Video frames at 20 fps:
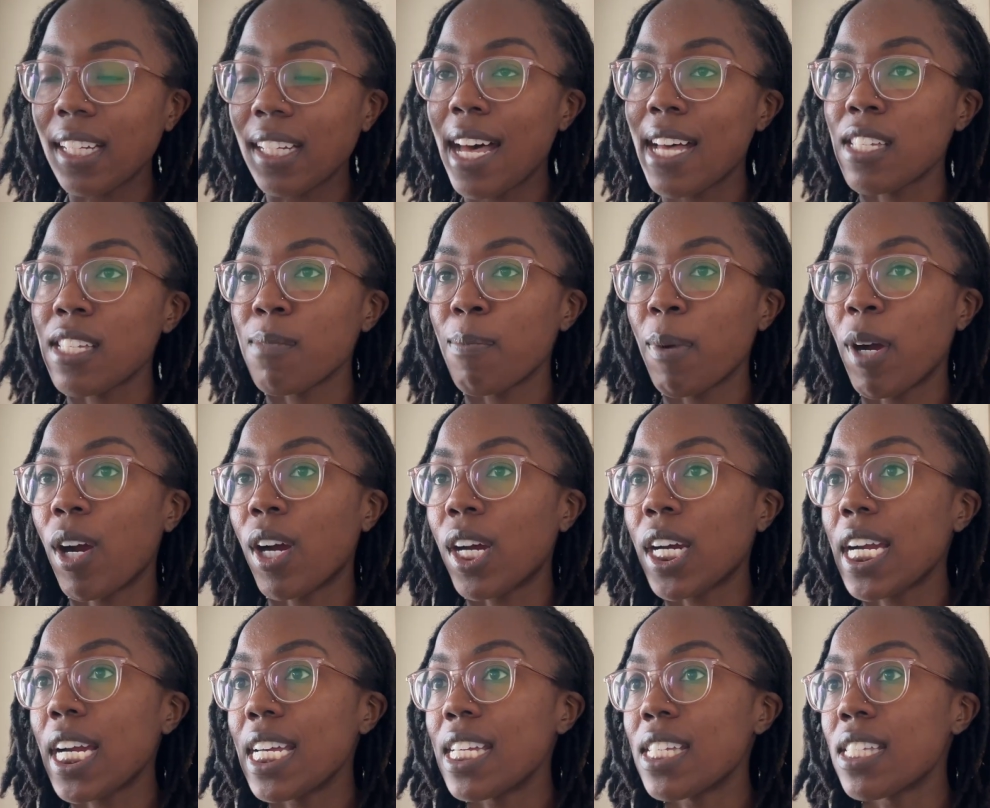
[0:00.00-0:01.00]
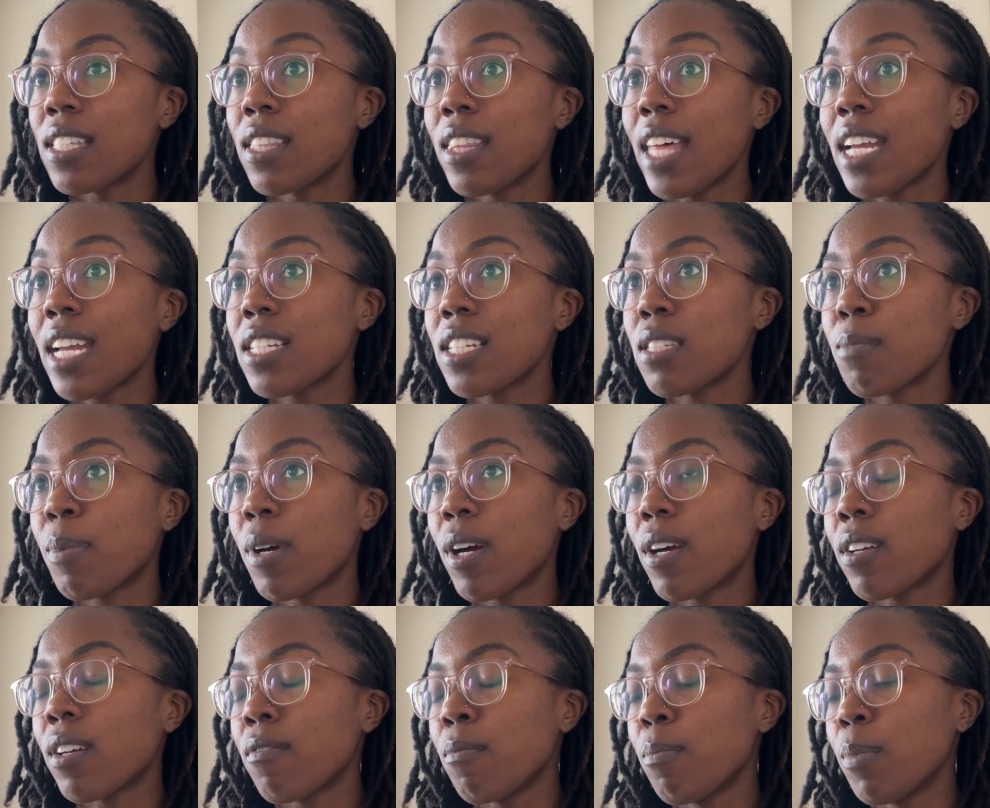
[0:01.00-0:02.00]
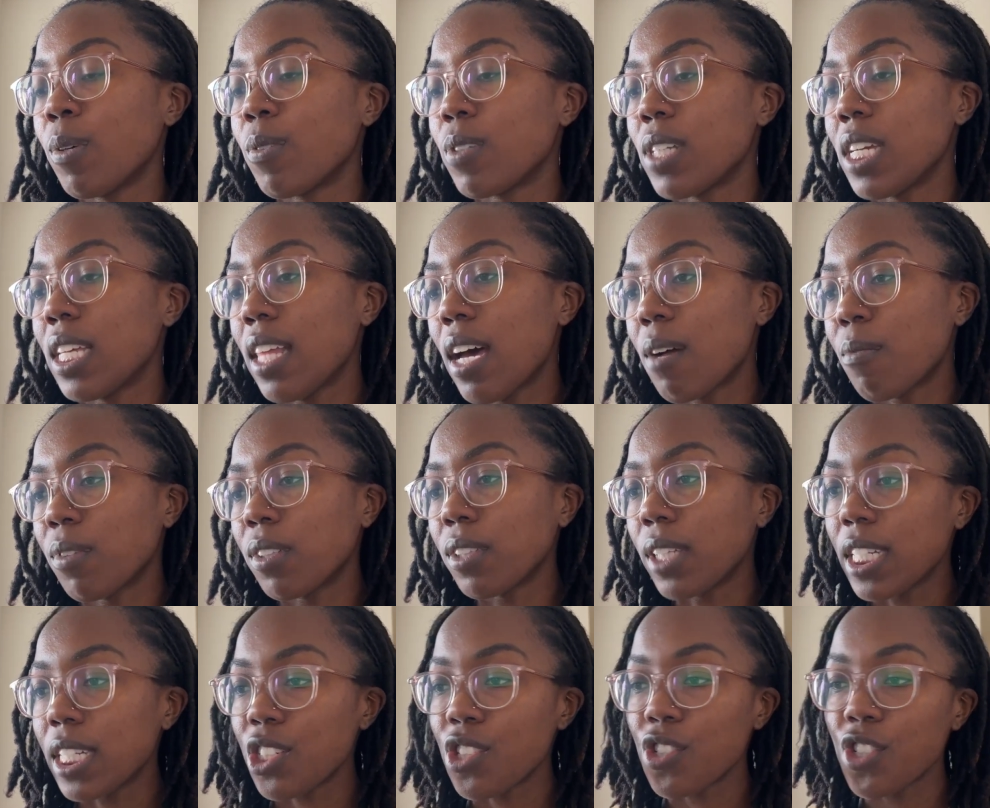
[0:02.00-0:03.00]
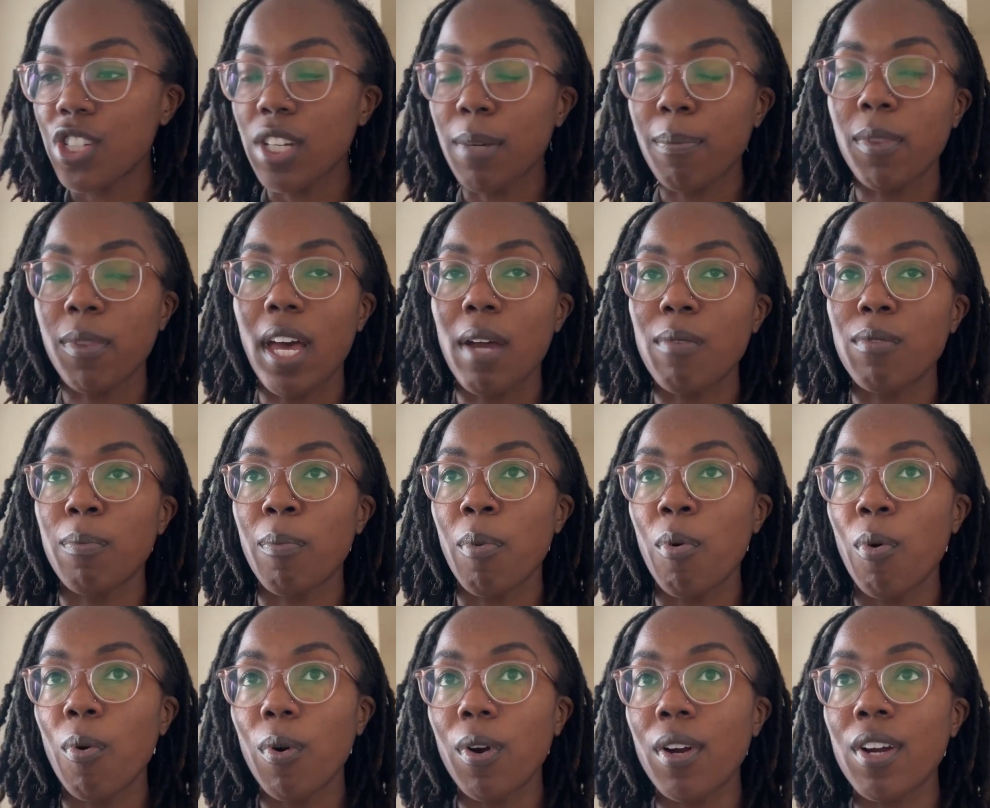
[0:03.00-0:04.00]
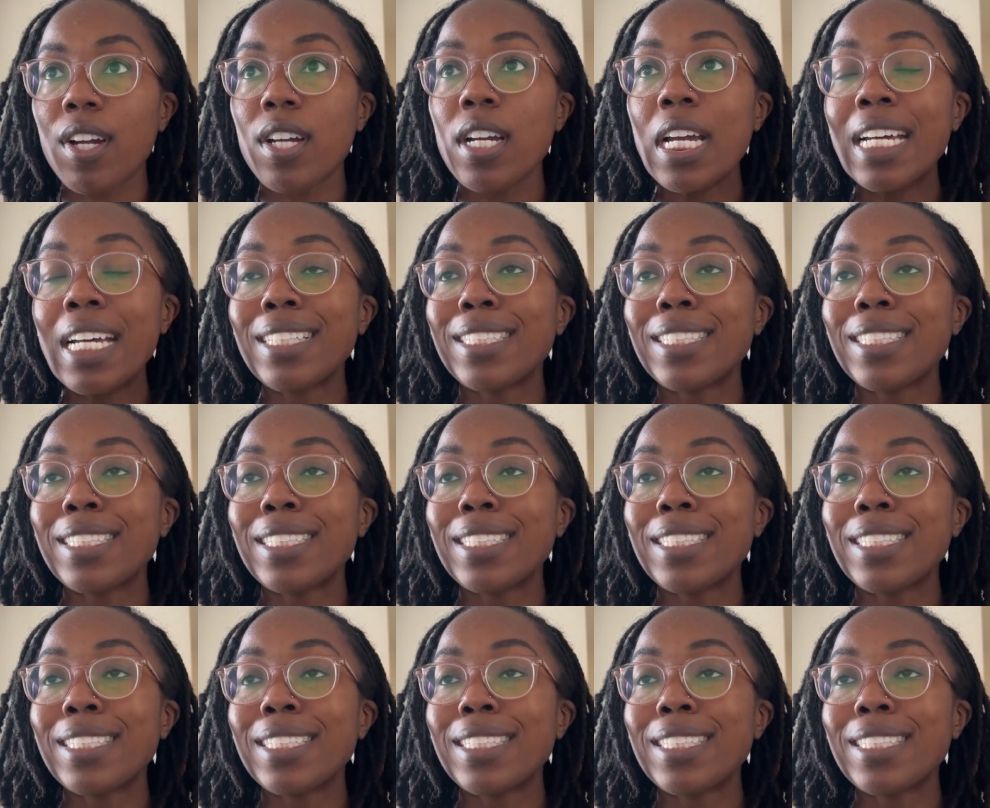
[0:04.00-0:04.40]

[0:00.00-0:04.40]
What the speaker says: last part is that is a part of building that relationship, that rapport,